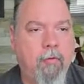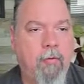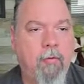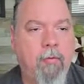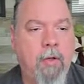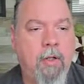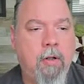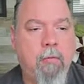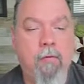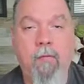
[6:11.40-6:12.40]
2,
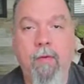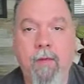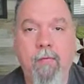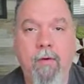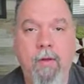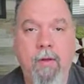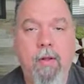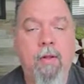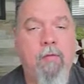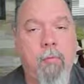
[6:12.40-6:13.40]
which is Etsy.
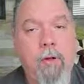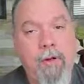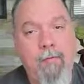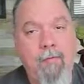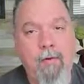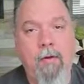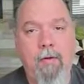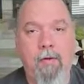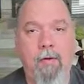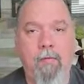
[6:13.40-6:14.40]
So on Etsy,
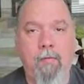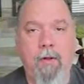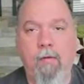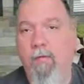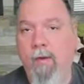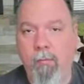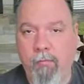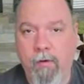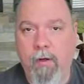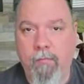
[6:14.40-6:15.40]
you can sell the same
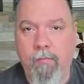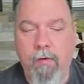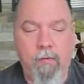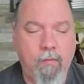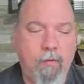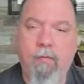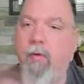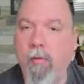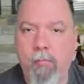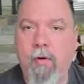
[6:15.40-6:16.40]
stuff. You can sell the
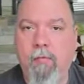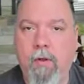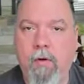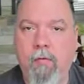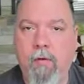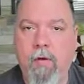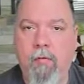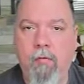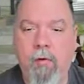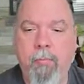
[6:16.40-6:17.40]
same stuff that you can sell on
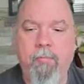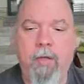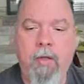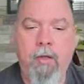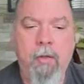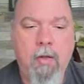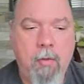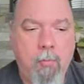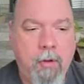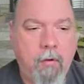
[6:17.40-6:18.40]
Shopify.
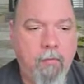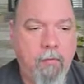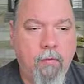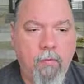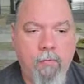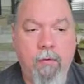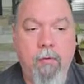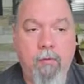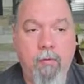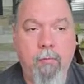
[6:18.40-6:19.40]
But also, if you
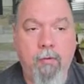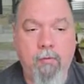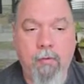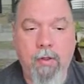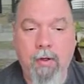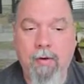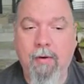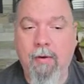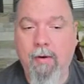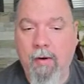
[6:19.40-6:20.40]
notice on my screen, I got a
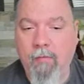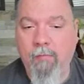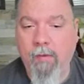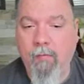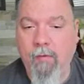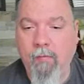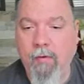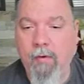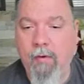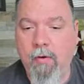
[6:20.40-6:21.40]
lot of SVGs
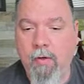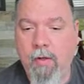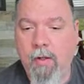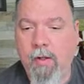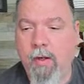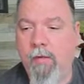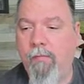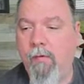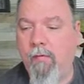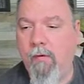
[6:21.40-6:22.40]
on here. And
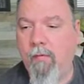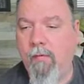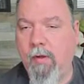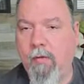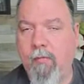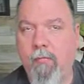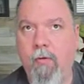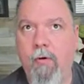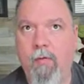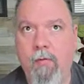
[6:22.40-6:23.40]
SVGs stand
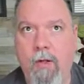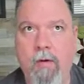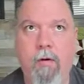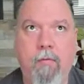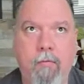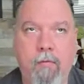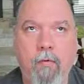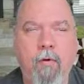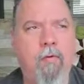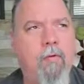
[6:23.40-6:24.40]
for standard
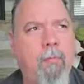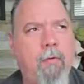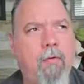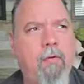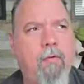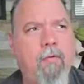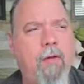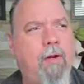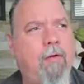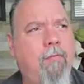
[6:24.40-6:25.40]

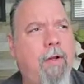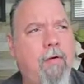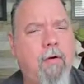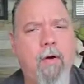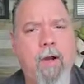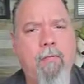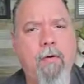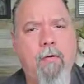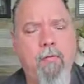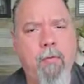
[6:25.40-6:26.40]
vector
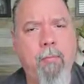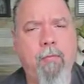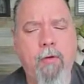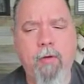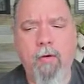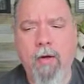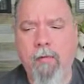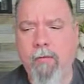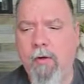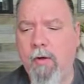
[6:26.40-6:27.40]
graphic or simple vector
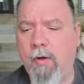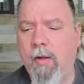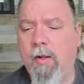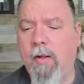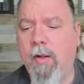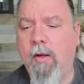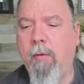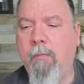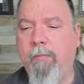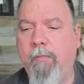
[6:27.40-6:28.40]
graphic.
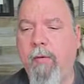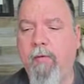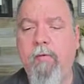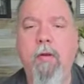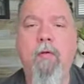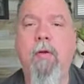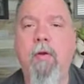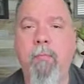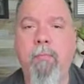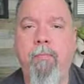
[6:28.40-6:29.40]
Anyway, these are things
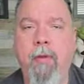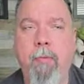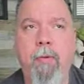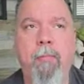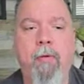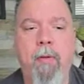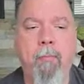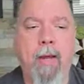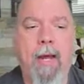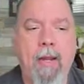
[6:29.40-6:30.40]
that people can
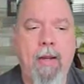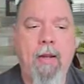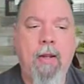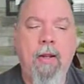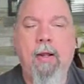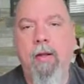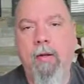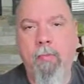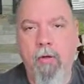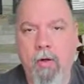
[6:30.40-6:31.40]
buy and they
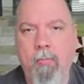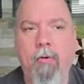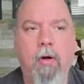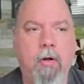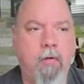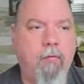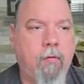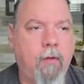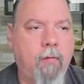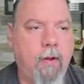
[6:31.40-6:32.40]
can put on products. So
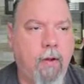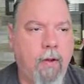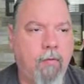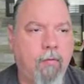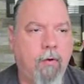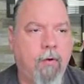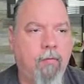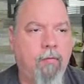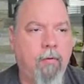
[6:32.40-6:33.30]
let's add that to our list